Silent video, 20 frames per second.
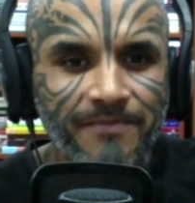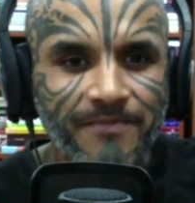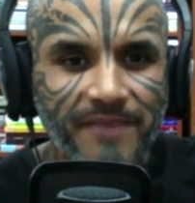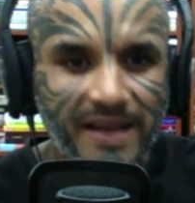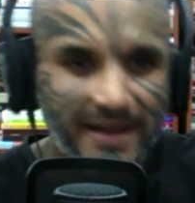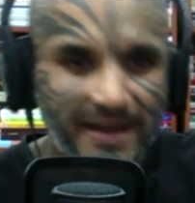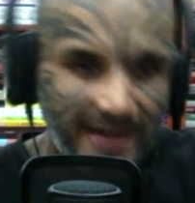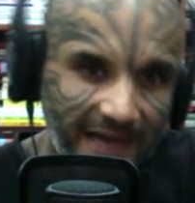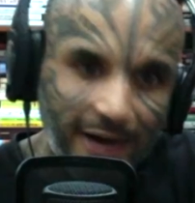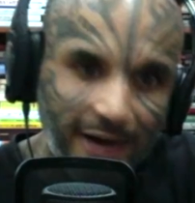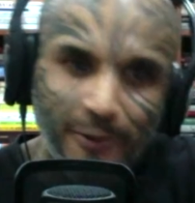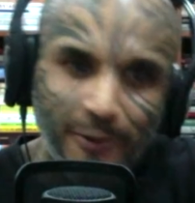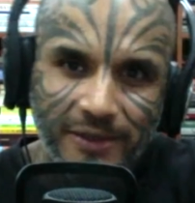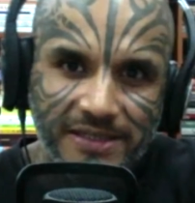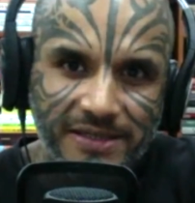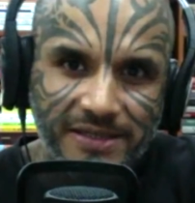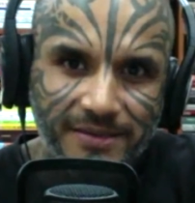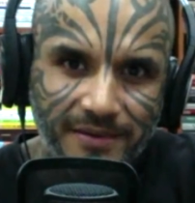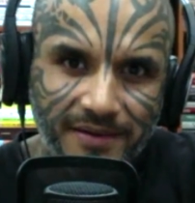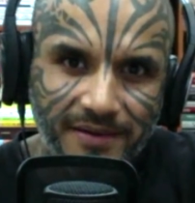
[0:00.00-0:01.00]
And now
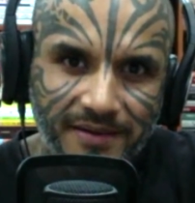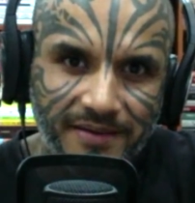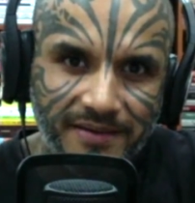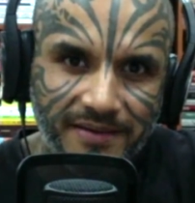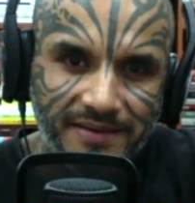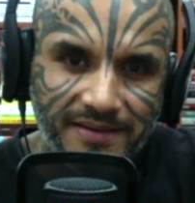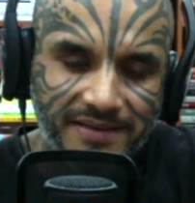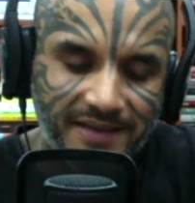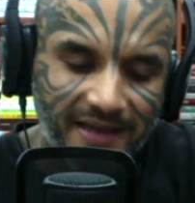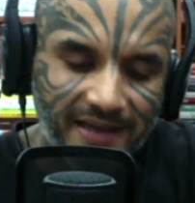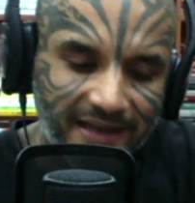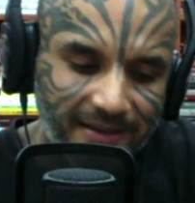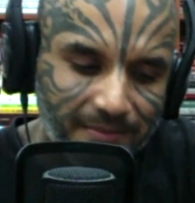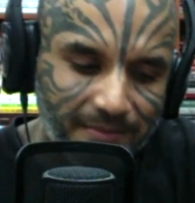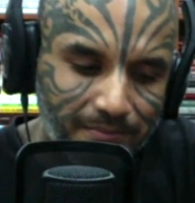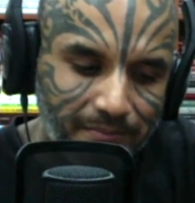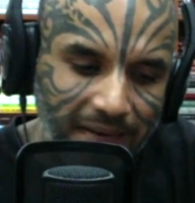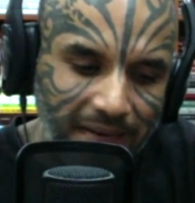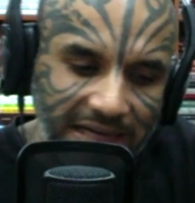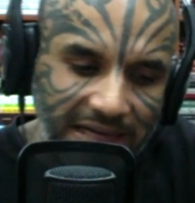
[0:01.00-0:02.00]
it's like
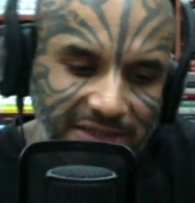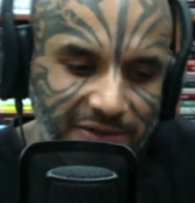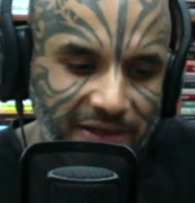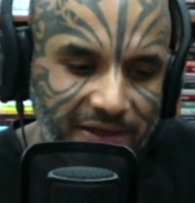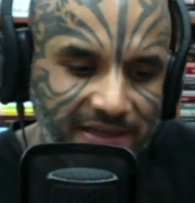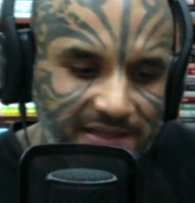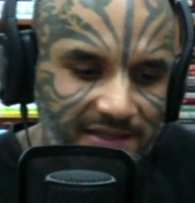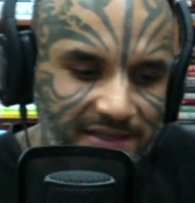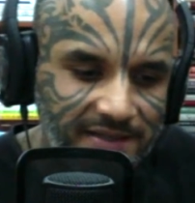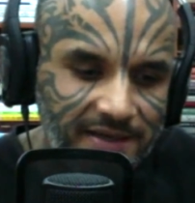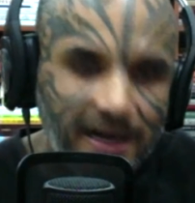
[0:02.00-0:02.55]
Matrix